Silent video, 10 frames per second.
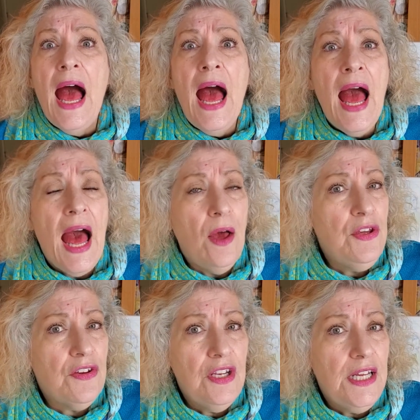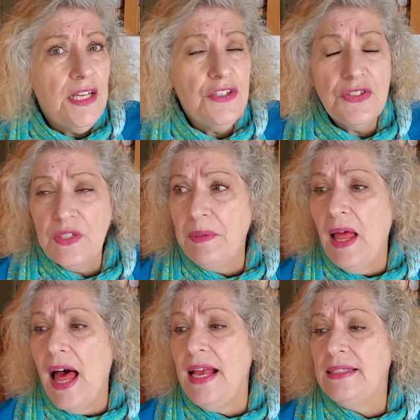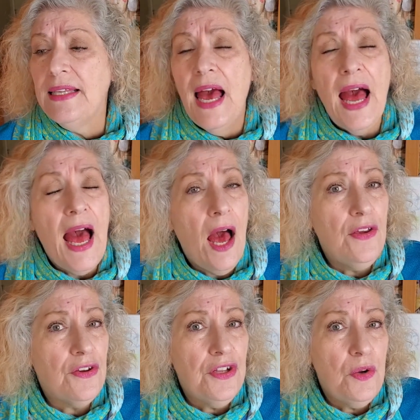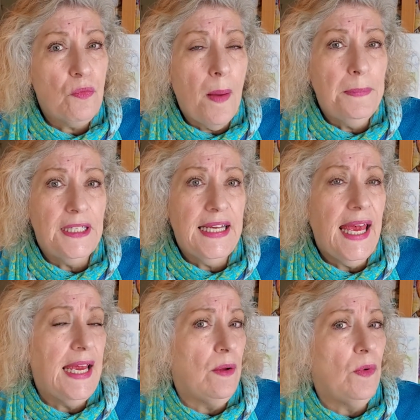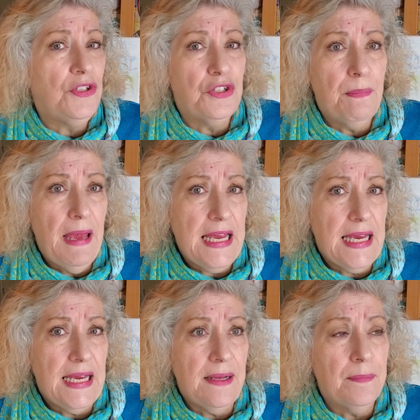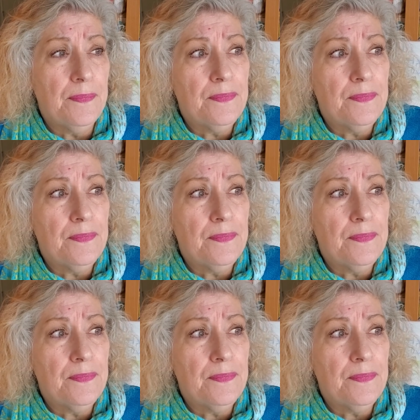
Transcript: How you're going to get your supplies, how you're going to replicate what you're making.